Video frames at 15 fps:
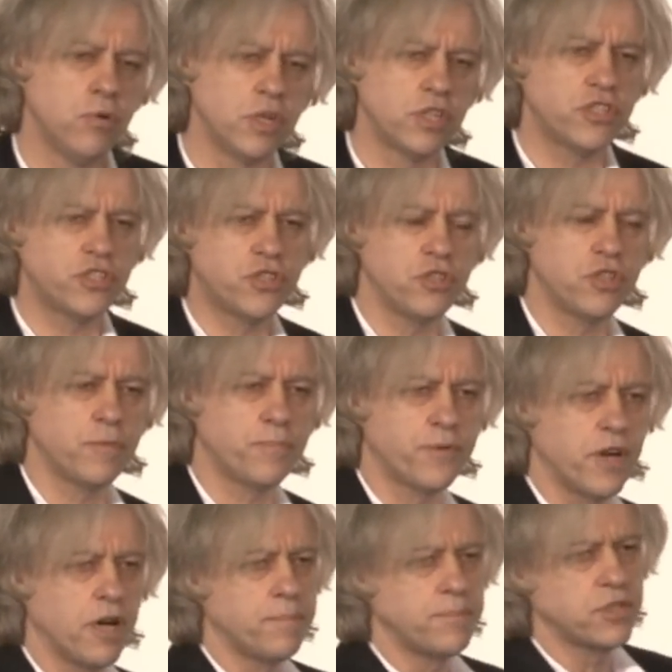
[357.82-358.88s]
who understood the
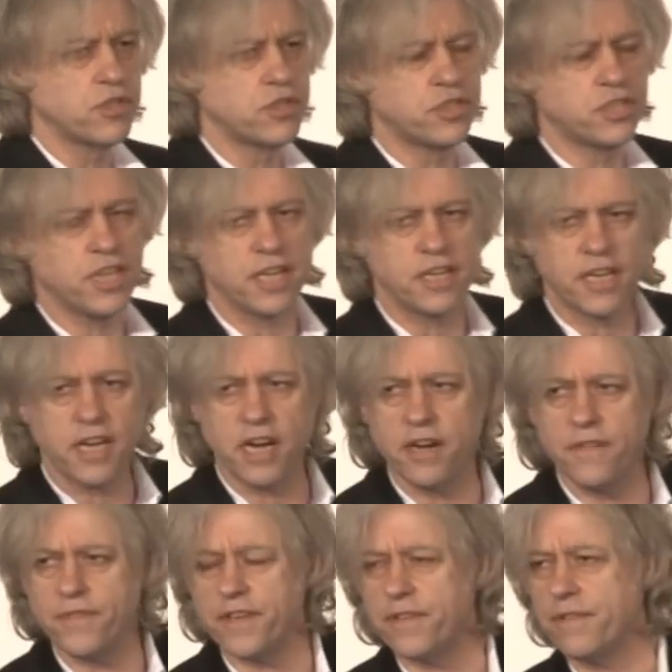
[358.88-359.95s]
problems and could take care
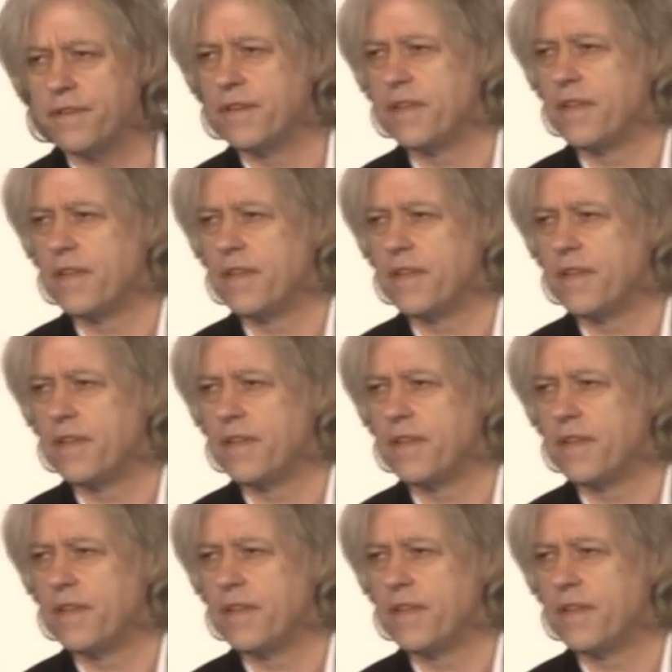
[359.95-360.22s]
of it.